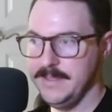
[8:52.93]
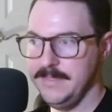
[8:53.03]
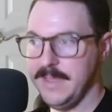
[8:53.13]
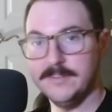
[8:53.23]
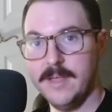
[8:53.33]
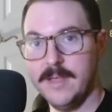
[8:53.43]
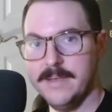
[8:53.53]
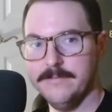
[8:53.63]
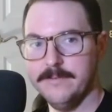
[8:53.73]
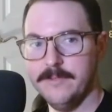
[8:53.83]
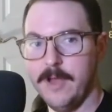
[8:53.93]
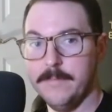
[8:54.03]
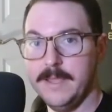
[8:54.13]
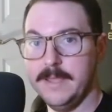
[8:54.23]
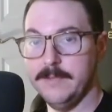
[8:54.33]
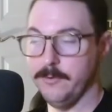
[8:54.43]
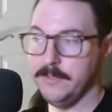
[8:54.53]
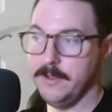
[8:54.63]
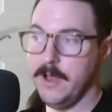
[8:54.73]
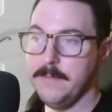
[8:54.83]
That's live. We're in
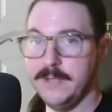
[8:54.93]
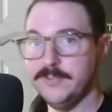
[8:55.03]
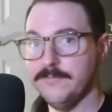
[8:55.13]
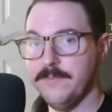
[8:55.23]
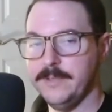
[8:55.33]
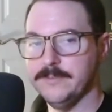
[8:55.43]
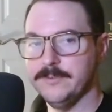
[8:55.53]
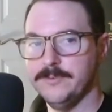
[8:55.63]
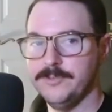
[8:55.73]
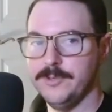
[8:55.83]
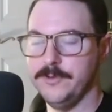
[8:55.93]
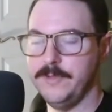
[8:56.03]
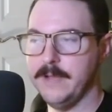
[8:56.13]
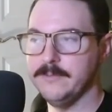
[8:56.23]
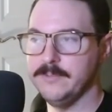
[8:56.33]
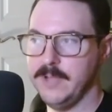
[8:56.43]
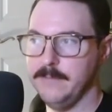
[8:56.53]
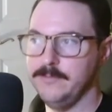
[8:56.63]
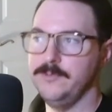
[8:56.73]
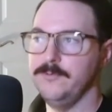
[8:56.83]
the nomination phase, so now's the
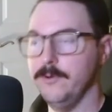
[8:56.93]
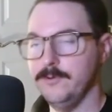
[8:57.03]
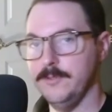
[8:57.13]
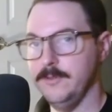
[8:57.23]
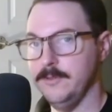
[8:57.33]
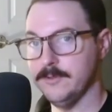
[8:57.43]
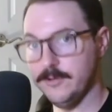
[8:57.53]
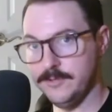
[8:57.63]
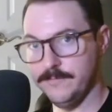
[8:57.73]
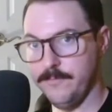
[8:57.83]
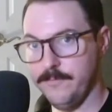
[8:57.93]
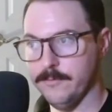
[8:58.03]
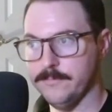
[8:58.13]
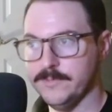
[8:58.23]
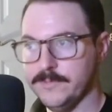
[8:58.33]
time to go to the discussion forums,